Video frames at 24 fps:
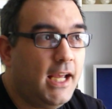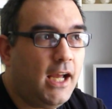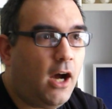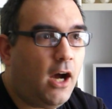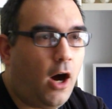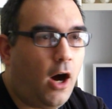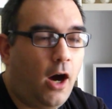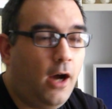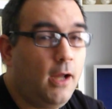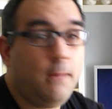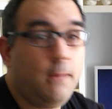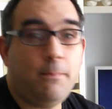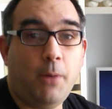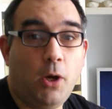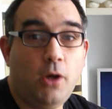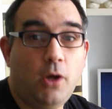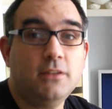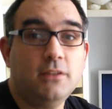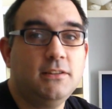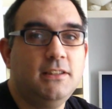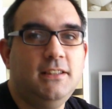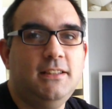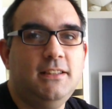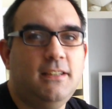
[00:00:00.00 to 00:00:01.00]
I
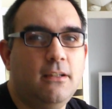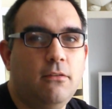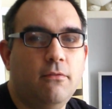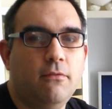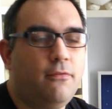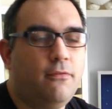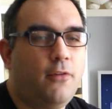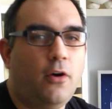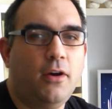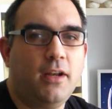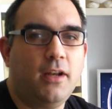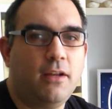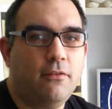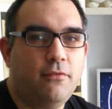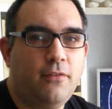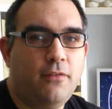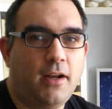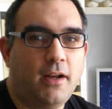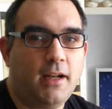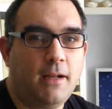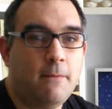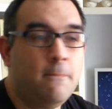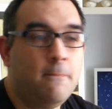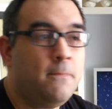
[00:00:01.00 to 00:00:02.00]
personally didn't find it
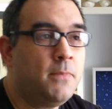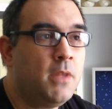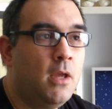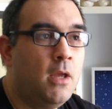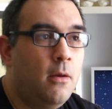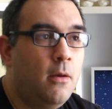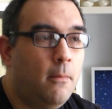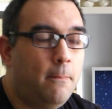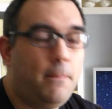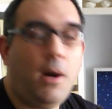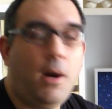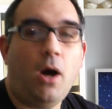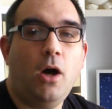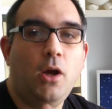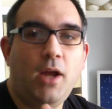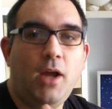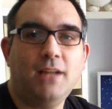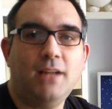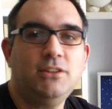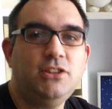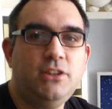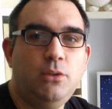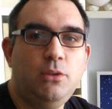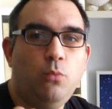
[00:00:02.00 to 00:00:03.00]
funny. But I
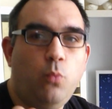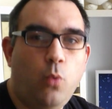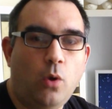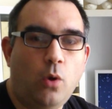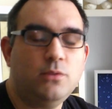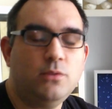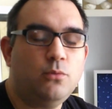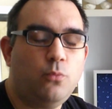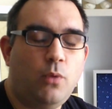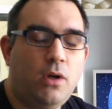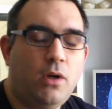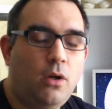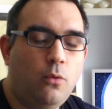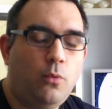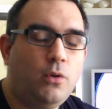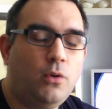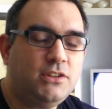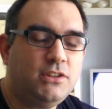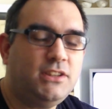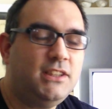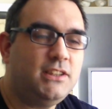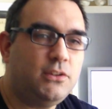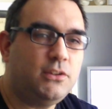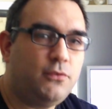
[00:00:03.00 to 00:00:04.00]
actually, when I
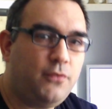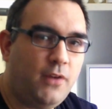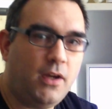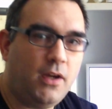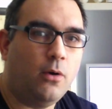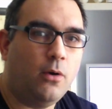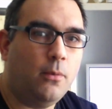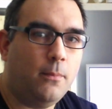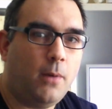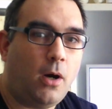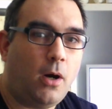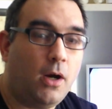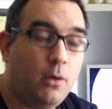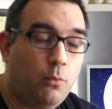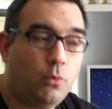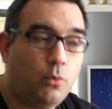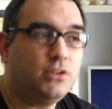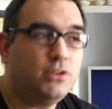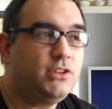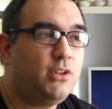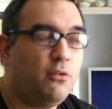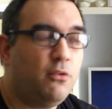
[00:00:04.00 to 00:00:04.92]
watched this film, I watched it